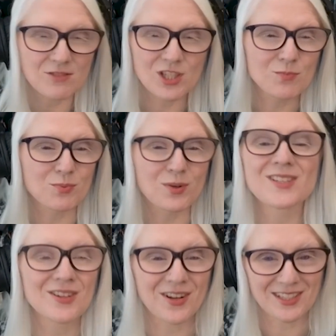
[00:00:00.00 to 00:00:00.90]
just
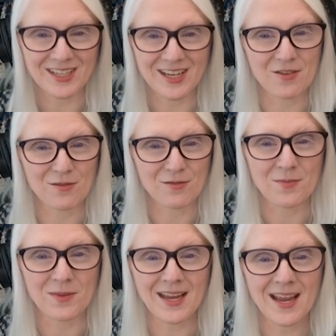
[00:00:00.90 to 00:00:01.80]
brings it all together for
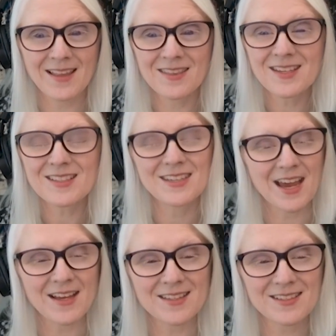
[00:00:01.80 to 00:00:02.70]
me. And this
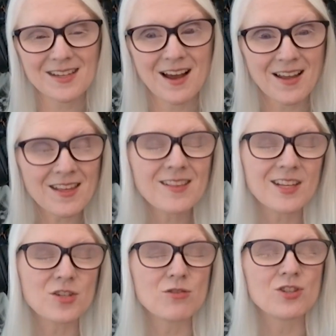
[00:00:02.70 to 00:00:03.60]
guest, I think they
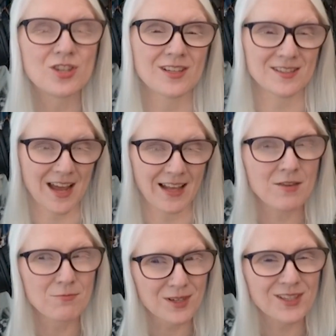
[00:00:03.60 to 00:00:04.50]
do just that.
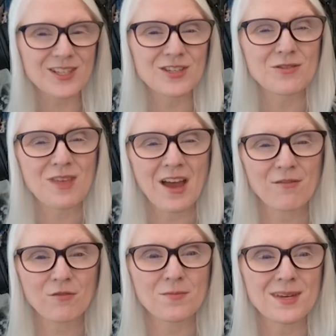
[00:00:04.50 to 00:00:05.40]
They really do
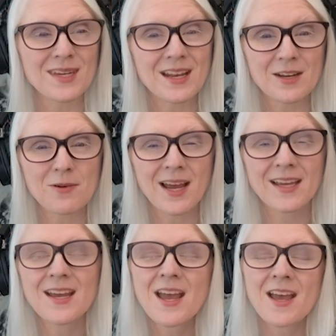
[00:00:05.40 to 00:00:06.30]
that for me
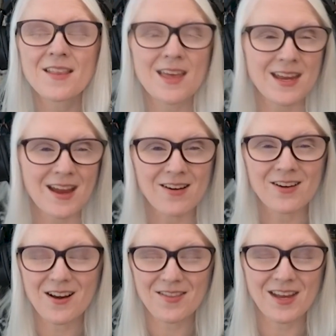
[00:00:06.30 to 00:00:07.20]
anyway. They
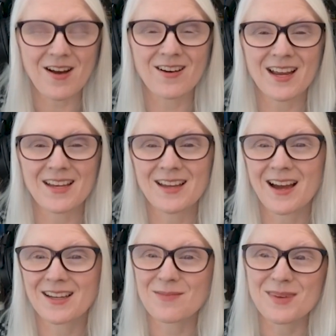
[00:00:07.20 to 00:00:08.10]
are
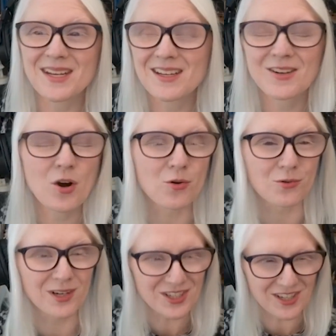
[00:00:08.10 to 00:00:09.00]
a comedian
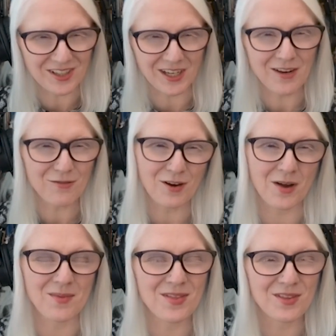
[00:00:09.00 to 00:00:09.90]
originally
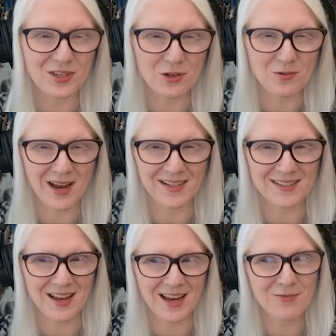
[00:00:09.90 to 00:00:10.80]
from the
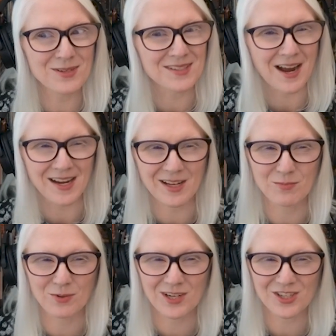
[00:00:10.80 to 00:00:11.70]
USA, residing
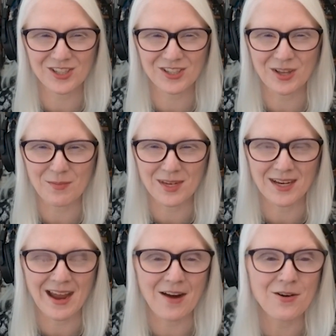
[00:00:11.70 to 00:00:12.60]
in British Columbia
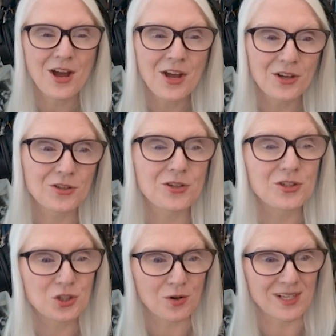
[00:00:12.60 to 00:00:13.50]
now. Good
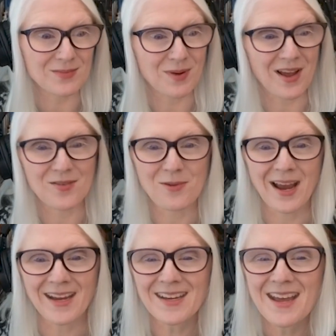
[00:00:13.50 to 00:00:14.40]
choice, by the
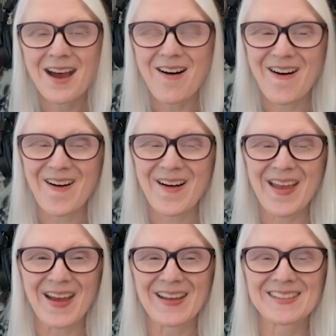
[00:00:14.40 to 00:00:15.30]
way.
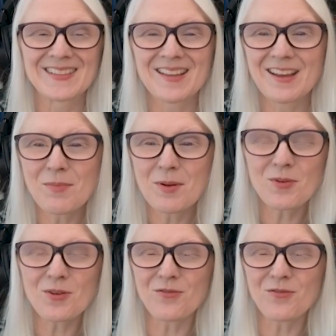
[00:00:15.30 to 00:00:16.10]
And they've been